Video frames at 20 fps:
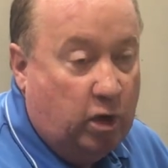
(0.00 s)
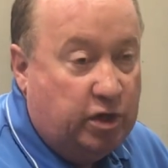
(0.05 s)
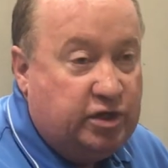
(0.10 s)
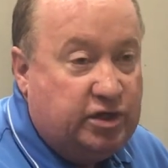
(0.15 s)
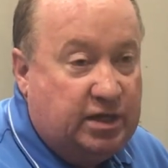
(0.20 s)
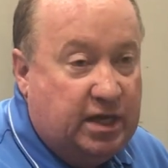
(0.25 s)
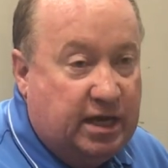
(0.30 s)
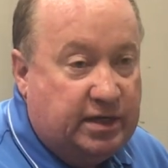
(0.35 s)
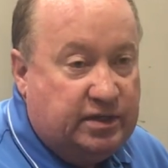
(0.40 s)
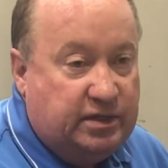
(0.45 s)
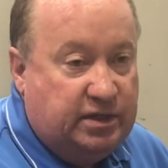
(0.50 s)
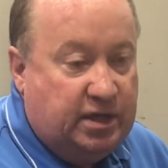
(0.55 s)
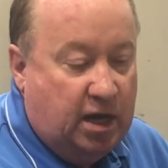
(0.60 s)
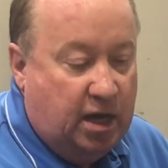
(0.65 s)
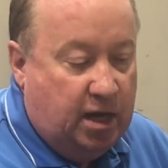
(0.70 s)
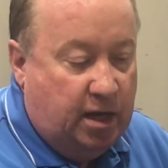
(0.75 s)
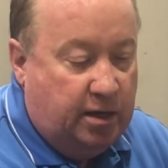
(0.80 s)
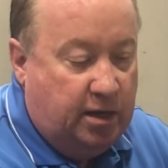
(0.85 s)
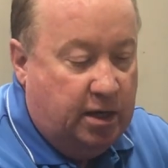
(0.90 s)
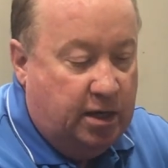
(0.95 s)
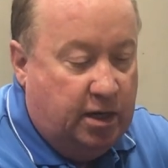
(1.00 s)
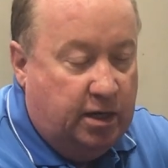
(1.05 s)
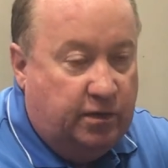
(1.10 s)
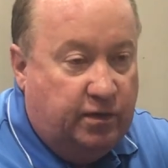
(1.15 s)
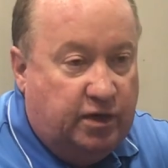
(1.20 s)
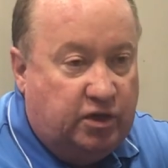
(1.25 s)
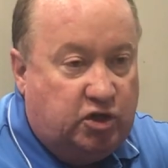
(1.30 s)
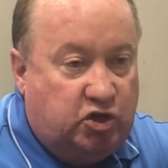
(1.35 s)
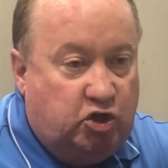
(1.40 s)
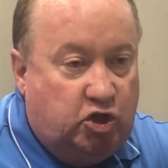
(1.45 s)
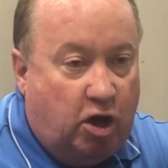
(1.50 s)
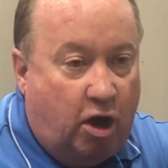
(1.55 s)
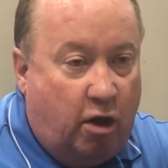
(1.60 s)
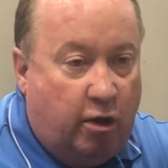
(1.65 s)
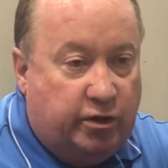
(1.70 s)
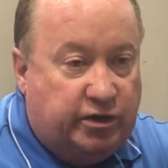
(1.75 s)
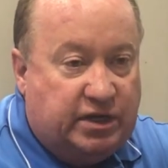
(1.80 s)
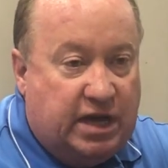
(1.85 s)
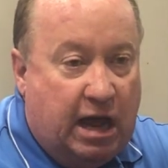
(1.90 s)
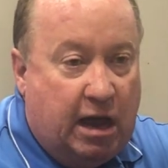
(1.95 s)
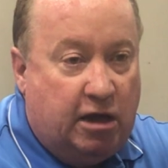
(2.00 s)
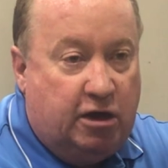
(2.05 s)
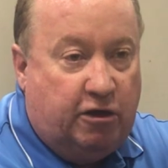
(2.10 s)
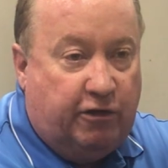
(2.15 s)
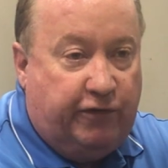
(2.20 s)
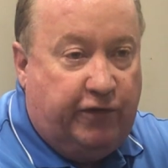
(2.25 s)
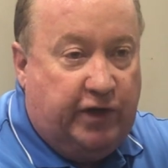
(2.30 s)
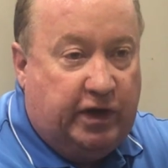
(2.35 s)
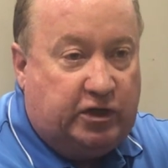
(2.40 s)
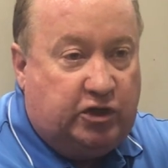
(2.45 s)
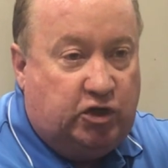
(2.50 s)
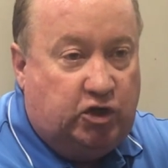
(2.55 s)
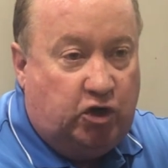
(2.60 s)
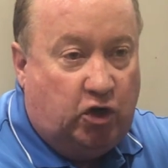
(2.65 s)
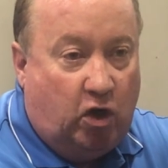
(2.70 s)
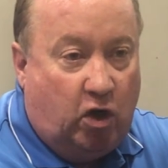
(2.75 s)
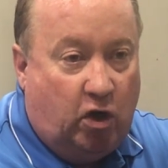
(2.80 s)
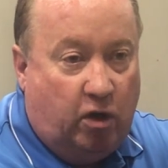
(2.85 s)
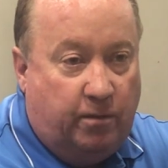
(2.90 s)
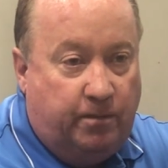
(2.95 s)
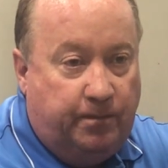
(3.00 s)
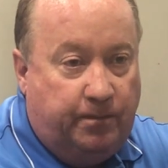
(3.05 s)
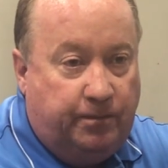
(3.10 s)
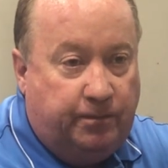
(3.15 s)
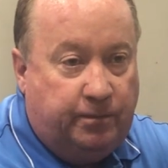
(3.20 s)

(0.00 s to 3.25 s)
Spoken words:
Once that's done, this jaw is now your fixed jaw.